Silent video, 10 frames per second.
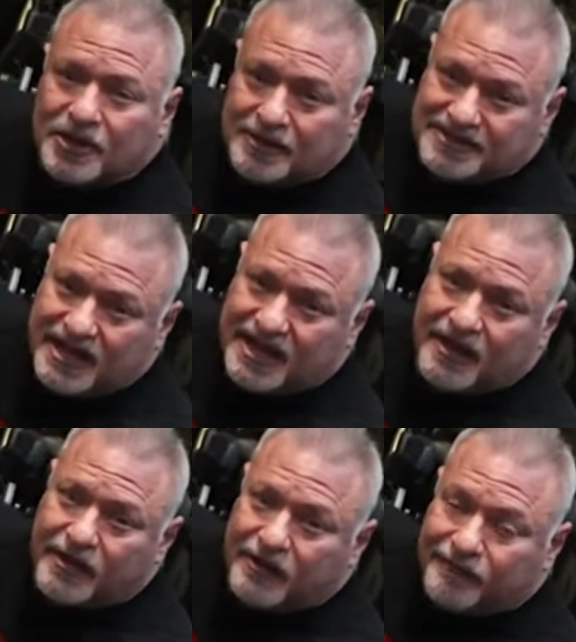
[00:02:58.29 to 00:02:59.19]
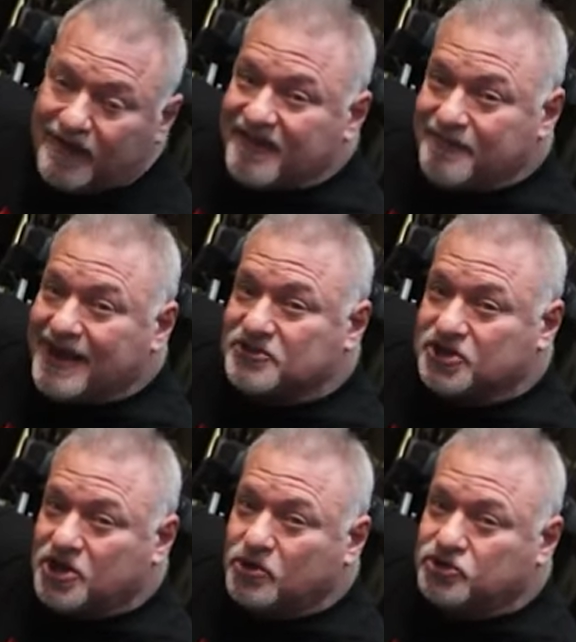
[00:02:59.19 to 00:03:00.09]
Let me tell you, five pounds
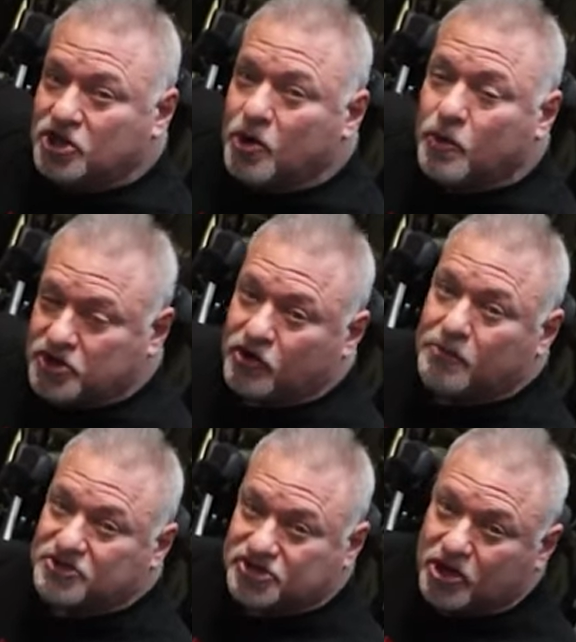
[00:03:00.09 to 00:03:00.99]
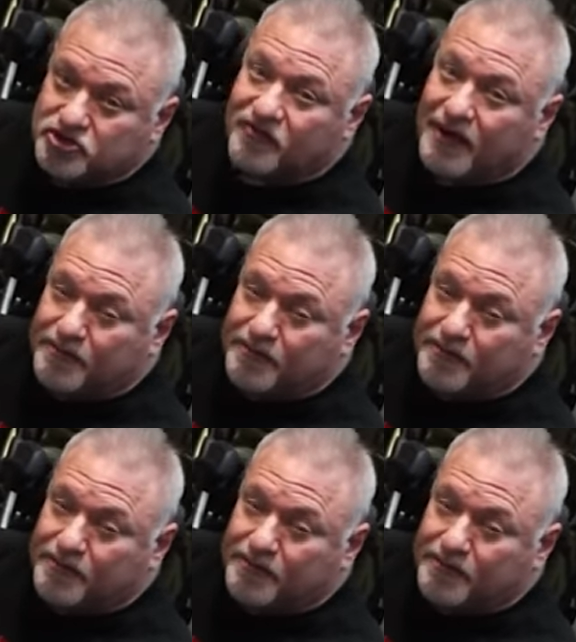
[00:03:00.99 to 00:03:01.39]
are no joke when you're almost 100